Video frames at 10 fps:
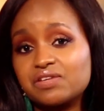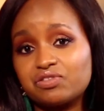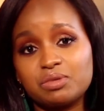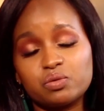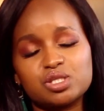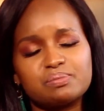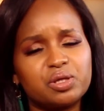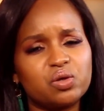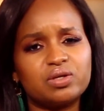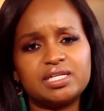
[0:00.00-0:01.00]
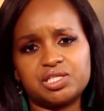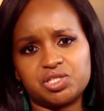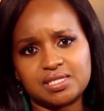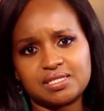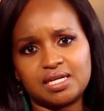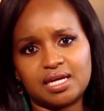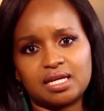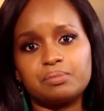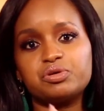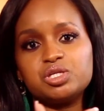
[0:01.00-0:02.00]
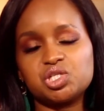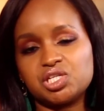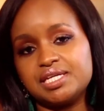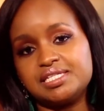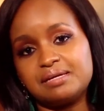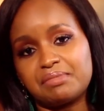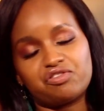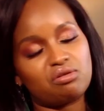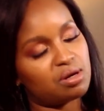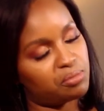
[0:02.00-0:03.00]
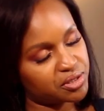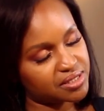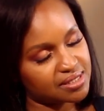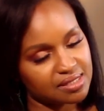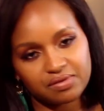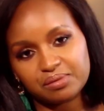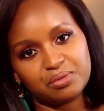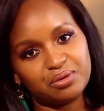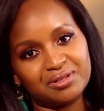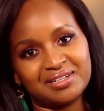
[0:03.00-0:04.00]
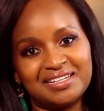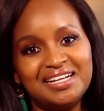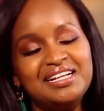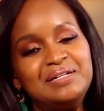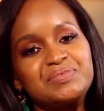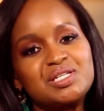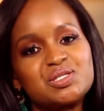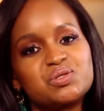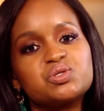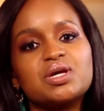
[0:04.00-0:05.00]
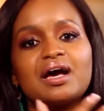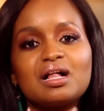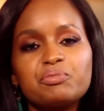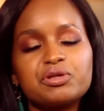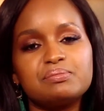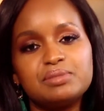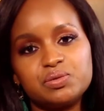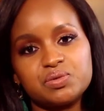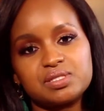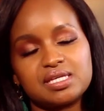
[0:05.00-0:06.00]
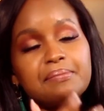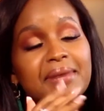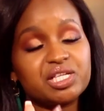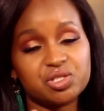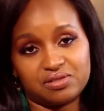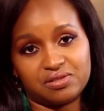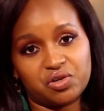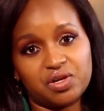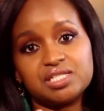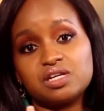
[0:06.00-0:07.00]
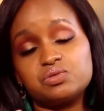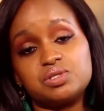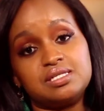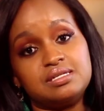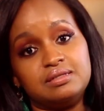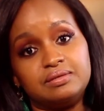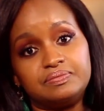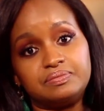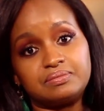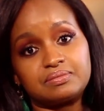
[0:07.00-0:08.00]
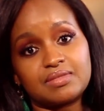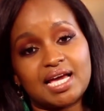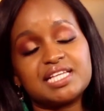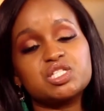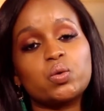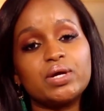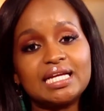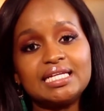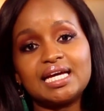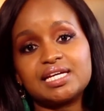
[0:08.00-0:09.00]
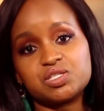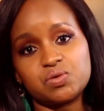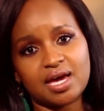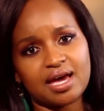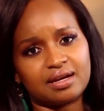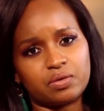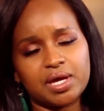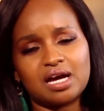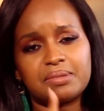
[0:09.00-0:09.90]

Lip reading: year for me was purely adjusting and appreciating my former bosses even more. So to help with the blues, imagine, create a routine as quickly as you can. Wake